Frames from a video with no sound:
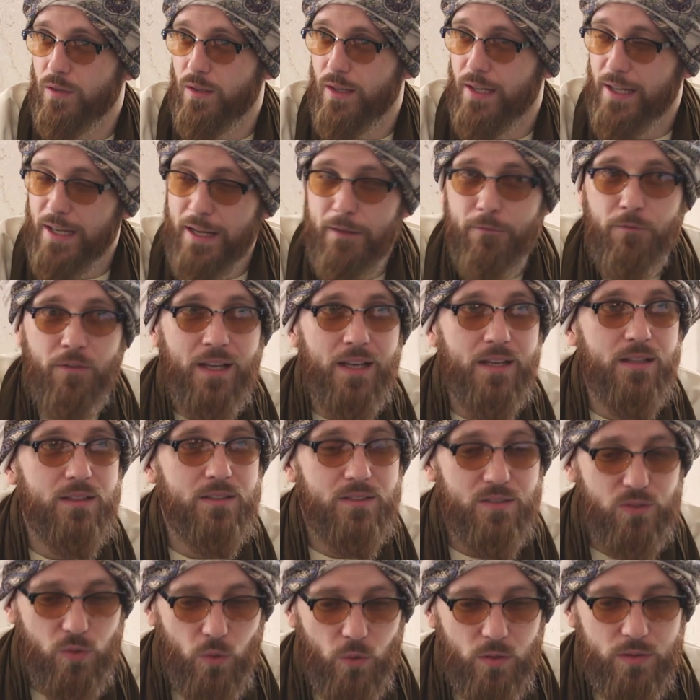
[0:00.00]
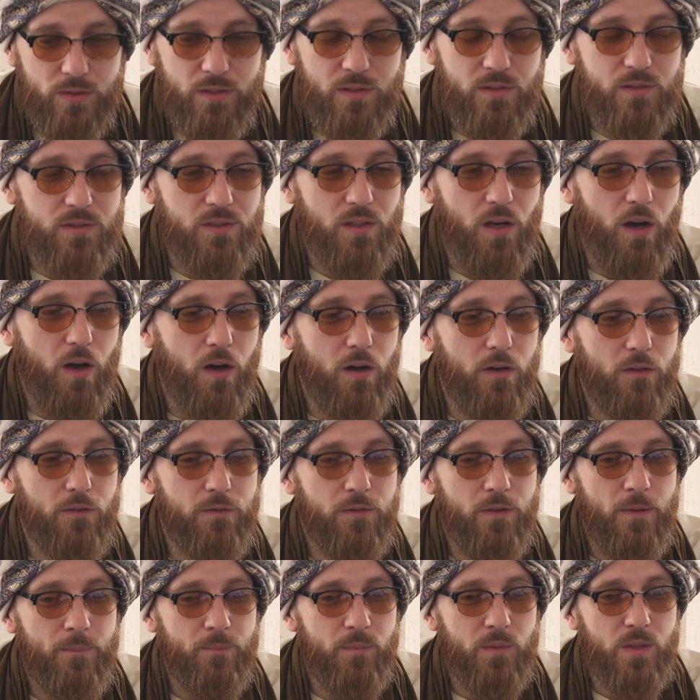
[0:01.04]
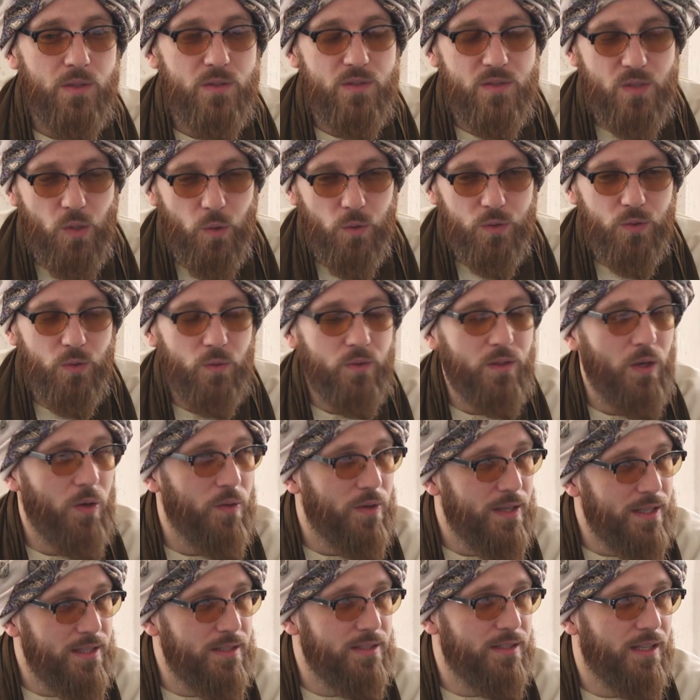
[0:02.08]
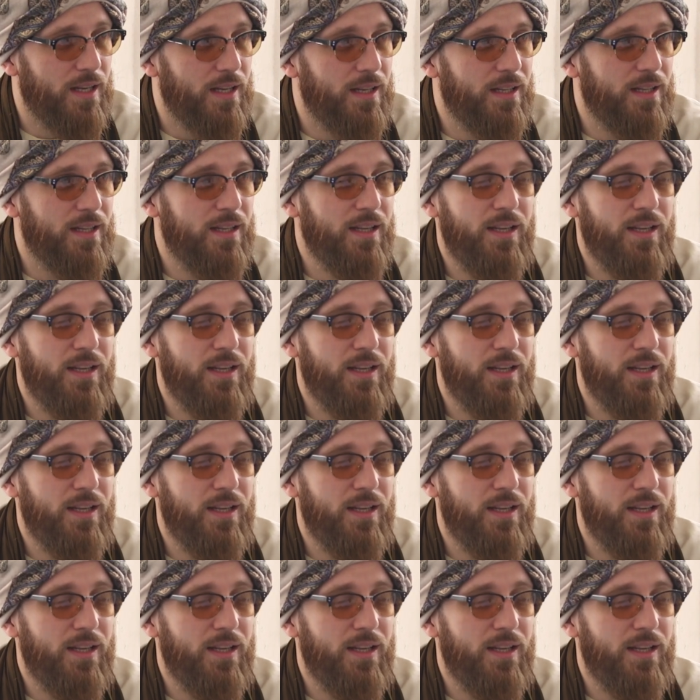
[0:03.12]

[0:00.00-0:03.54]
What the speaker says: living sources of social cohesion,